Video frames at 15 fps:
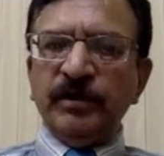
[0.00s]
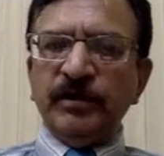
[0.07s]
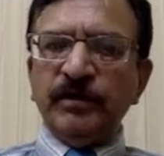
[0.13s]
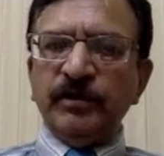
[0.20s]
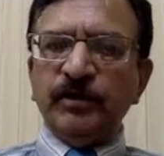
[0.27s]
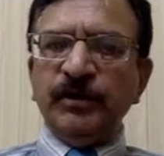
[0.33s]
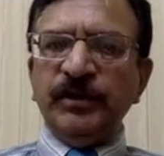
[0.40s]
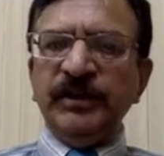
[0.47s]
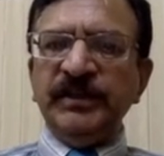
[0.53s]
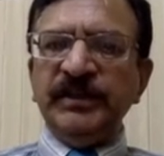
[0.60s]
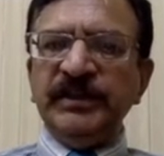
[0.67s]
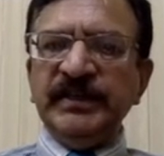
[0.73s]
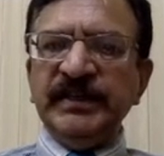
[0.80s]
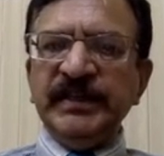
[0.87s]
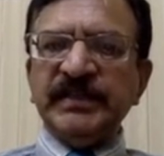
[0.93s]
So in
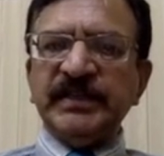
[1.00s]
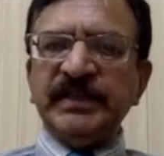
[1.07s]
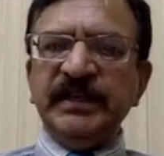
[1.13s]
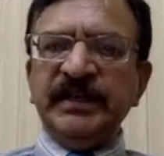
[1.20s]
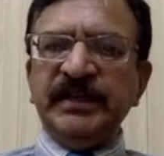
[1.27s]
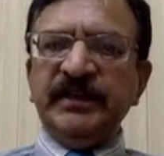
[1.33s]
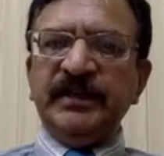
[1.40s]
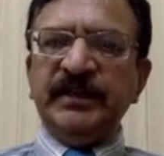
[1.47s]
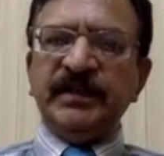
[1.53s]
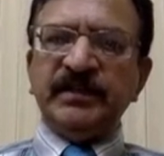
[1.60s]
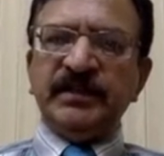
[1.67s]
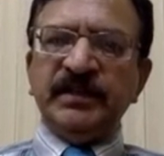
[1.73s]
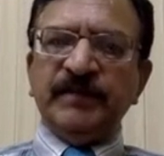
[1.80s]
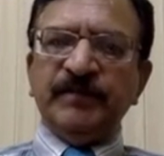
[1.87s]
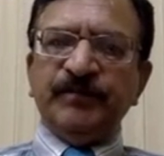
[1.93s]
these areas,
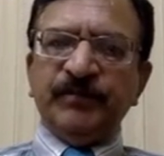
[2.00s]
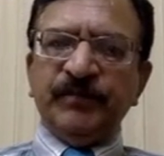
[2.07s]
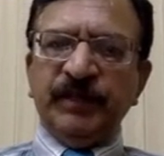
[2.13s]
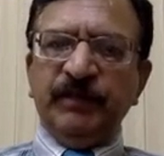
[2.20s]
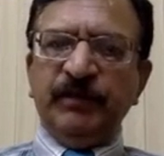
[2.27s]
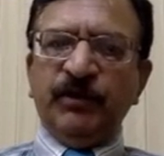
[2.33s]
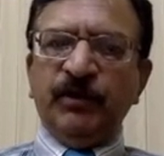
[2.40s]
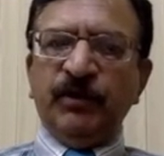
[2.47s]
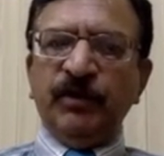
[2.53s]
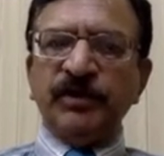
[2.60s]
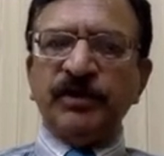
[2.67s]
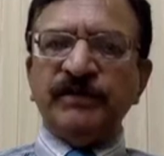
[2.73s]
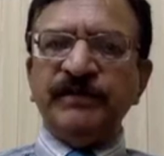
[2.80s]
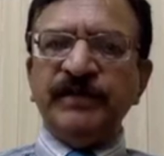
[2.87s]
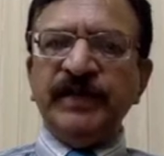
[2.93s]
because
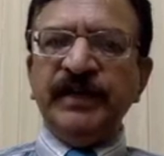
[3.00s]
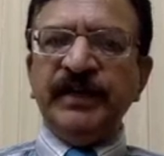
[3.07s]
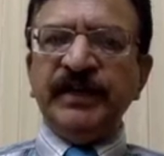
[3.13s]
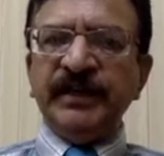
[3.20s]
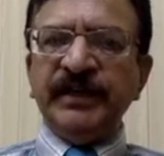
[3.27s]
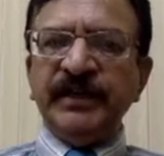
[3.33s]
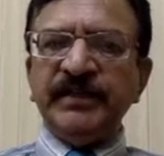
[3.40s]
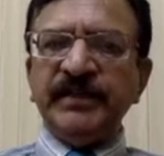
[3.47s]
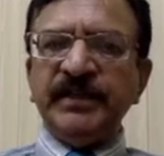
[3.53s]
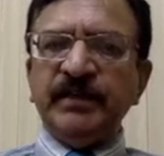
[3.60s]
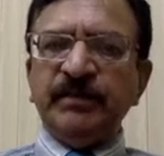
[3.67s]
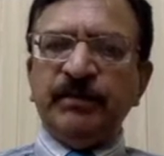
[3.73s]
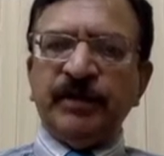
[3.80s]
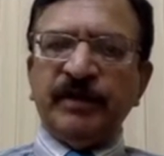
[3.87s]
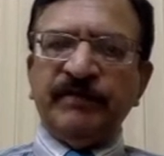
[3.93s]
of the increase in
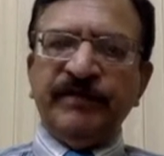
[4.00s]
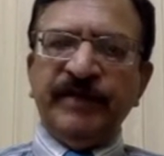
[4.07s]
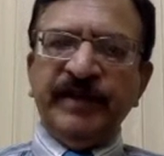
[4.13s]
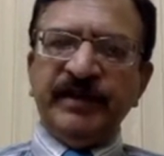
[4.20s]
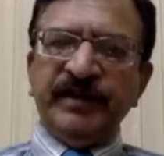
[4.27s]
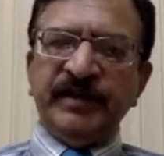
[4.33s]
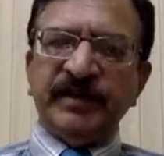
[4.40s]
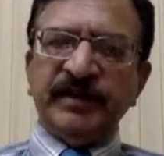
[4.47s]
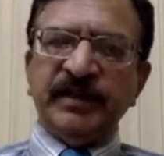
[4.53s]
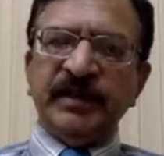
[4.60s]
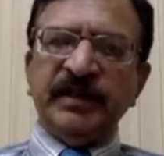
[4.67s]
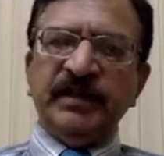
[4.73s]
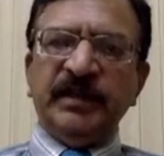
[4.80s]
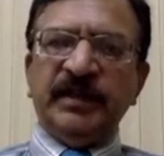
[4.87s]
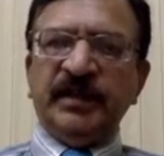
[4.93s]
number of vehicles,
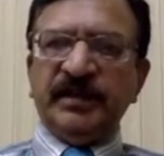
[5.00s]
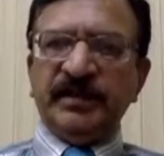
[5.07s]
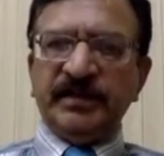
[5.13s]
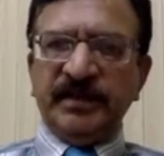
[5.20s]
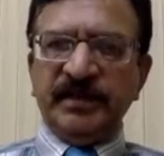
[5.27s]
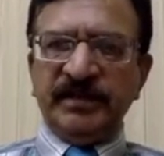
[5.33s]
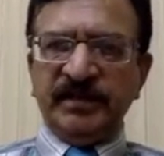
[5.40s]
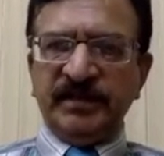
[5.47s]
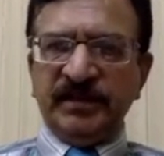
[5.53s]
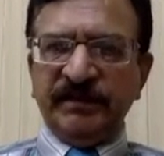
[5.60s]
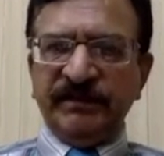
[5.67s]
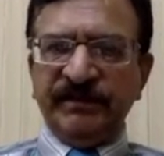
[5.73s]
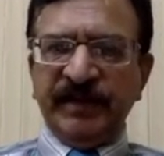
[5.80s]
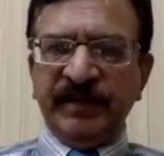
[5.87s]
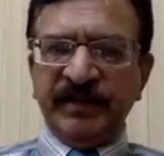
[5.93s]
there are chances of
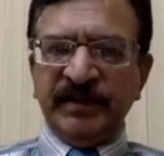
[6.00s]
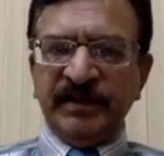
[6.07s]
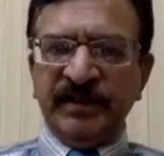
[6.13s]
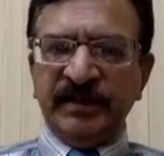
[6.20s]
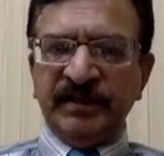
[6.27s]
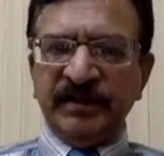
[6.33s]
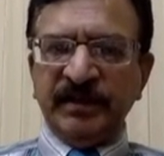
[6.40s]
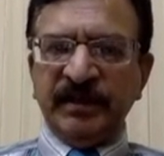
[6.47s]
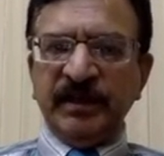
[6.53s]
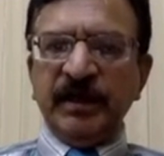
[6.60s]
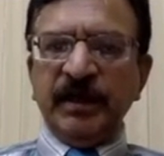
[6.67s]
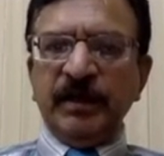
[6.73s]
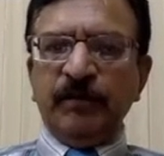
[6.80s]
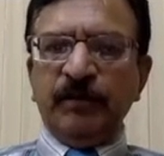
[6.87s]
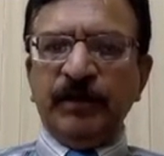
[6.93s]
accidents.
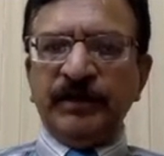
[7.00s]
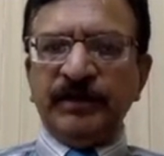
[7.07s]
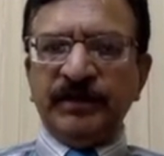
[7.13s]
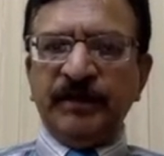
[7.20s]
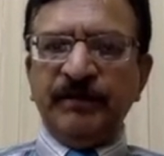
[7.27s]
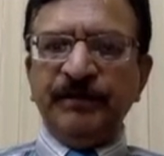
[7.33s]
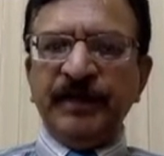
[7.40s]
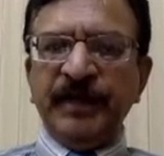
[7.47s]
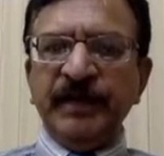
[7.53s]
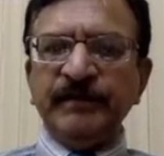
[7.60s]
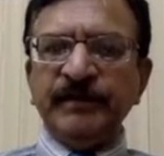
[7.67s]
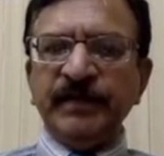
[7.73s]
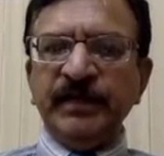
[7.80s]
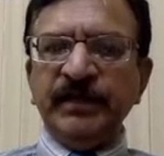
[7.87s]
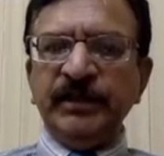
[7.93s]
But
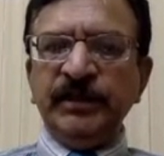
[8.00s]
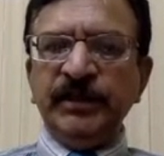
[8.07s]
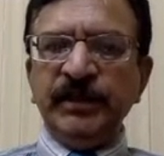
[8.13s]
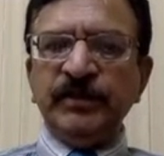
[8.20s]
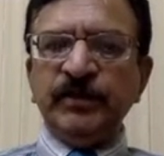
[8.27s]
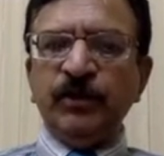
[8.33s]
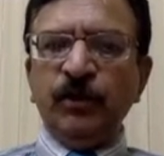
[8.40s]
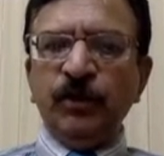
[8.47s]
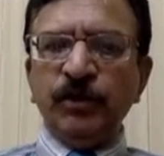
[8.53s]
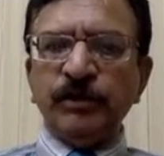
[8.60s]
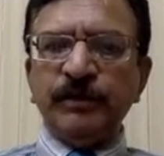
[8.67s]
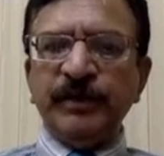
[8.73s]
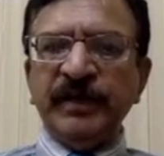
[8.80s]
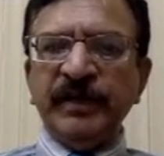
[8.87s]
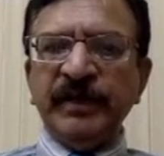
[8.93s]
sometimes in these low
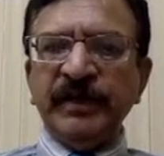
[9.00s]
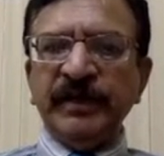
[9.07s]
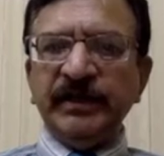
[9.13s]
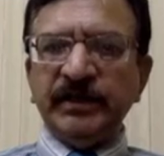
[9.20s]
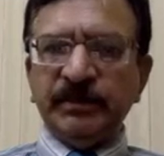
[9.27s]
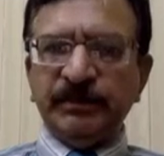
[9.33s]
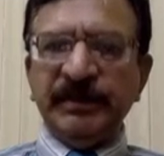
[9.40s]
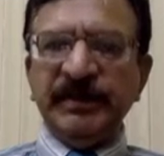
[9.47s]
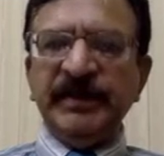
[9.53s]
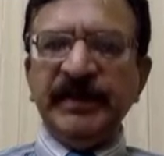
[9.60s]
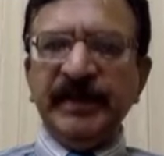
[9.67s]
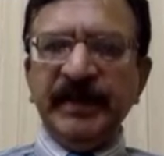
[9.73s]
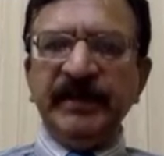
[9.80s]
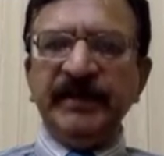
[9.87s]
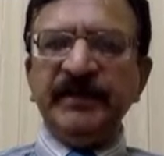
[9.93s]
speed
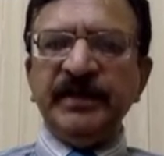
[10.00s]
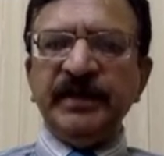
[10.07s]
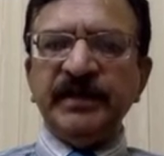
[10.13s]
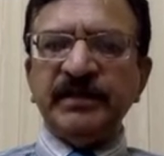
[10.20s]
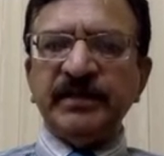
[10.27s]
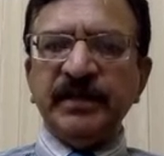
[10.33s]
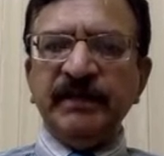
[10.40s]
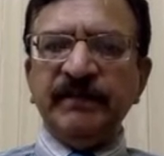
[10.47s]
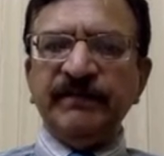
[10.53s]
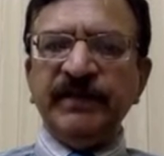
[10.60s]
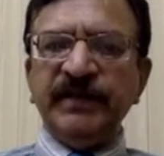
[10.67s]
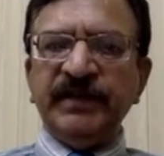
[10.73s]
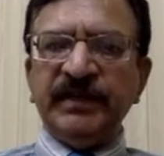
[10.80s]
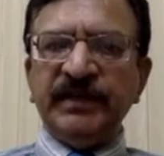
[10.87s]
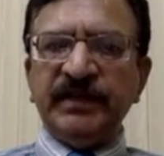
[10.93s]
areas, if
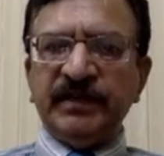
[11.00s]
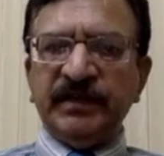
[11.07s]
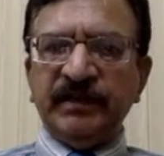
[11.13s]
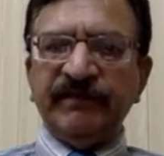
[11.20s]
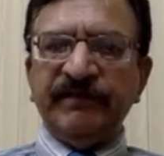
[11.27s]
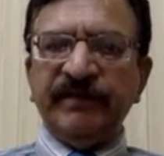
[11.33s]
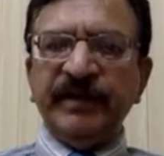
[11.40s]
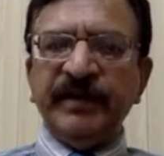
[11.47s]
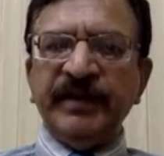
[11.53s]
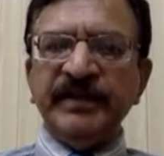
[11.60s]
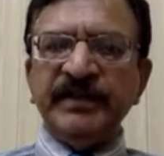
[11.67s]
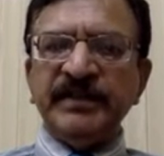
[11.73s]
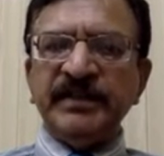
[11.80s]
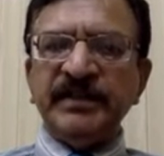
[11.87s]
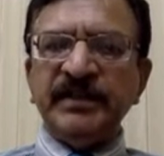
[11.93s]
the traffic
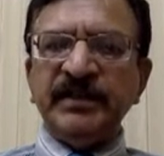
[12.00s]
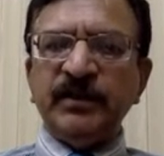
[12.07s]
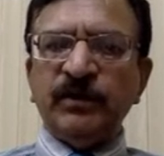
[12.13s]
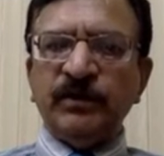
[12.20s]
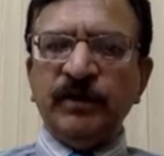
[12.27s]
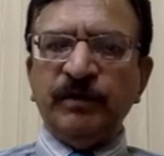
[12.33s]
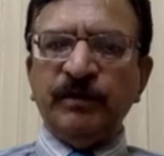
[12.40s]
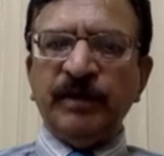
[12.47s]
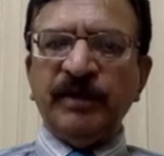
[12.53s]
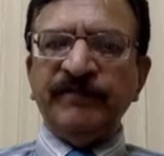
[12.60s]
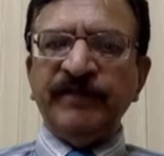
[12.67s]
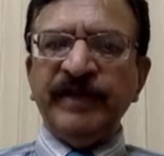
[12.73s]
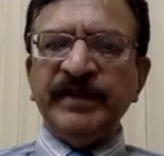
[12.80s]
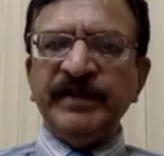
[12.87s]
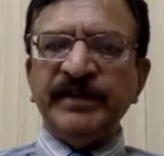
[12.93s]
density or number of
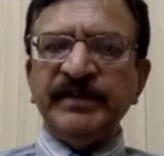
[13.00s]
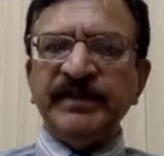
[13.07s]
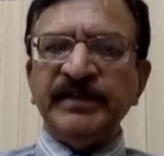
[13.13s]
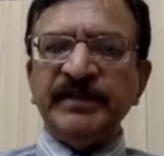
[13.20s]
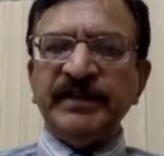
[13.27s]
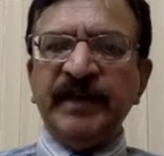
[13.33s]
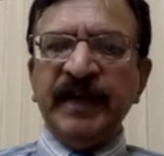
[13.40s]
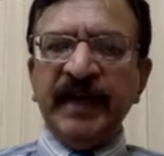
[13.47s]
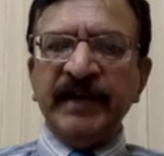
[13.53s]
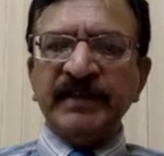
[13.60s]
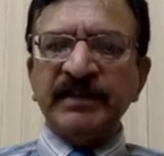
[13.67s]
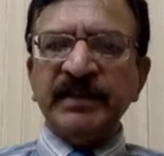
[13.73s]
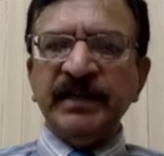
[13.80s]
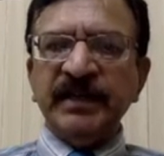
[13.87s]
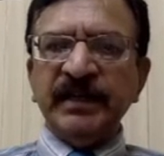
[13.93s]
vehicles is
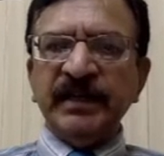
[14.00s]
less,